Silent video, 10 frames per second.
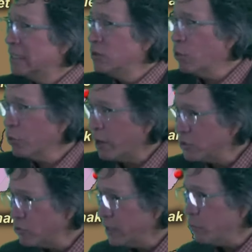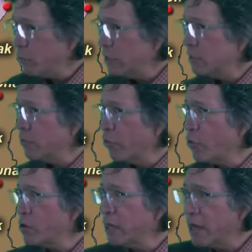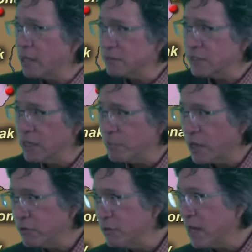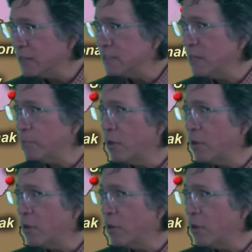northwesterly winds to 30 knots, St. Matthew down to St.